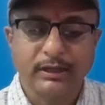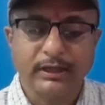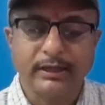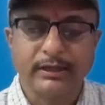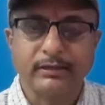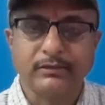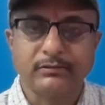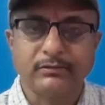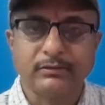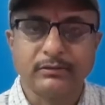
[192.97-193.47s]

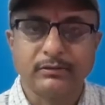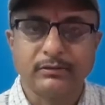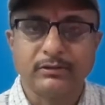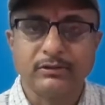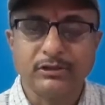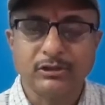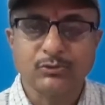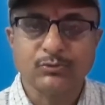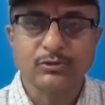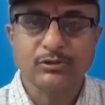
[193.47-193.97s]
And
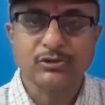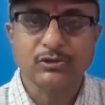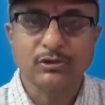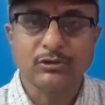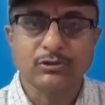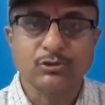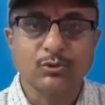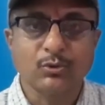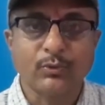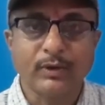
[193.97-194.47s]
this was
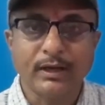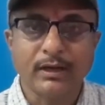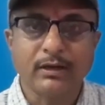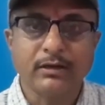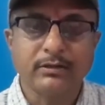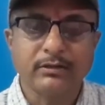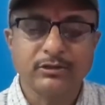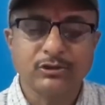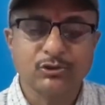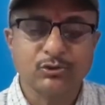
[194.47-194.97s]
also well
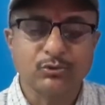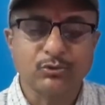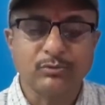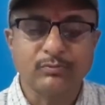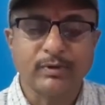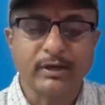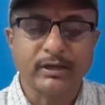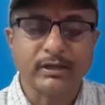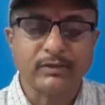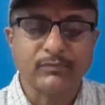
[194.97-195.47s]

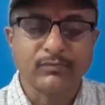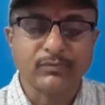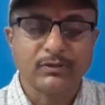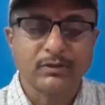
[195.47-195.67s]
understood by